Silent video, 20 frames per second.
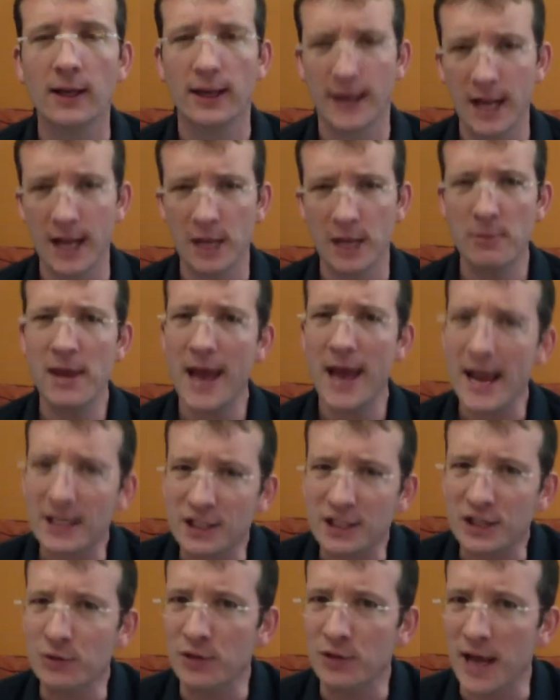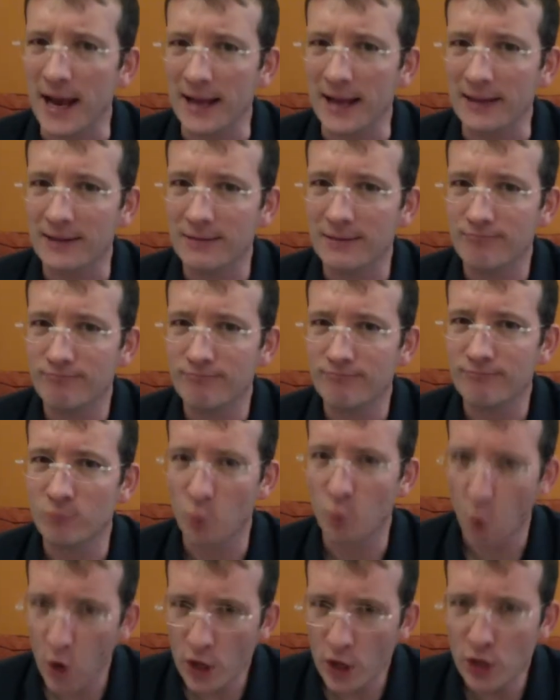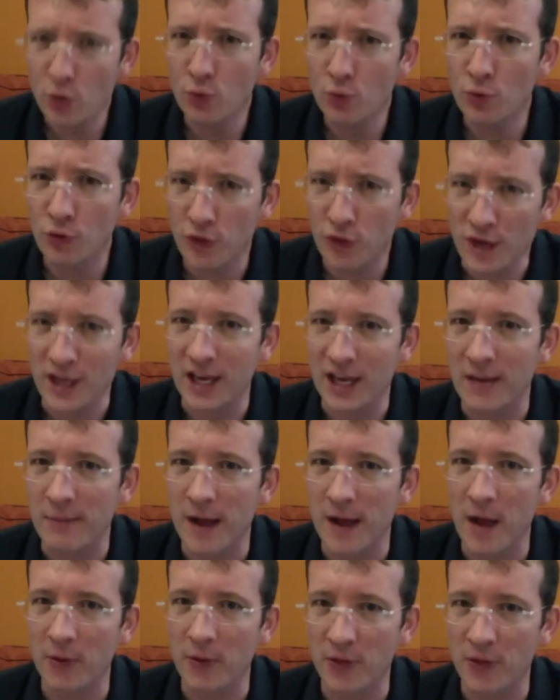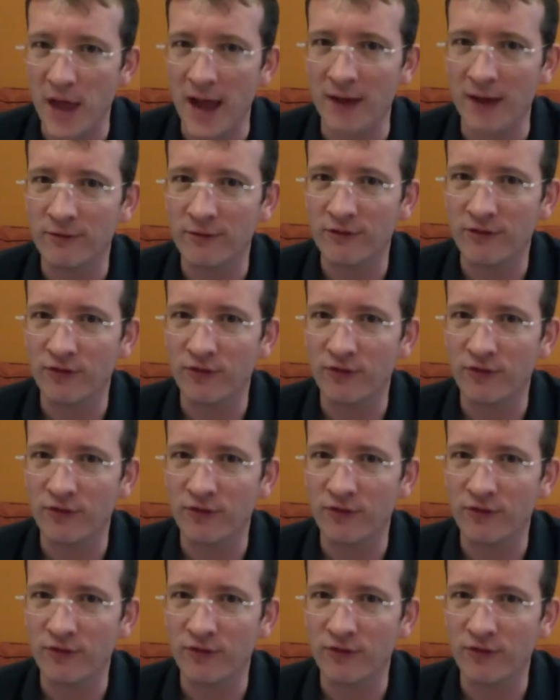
Now let me ask you, dads, what are you thinking about that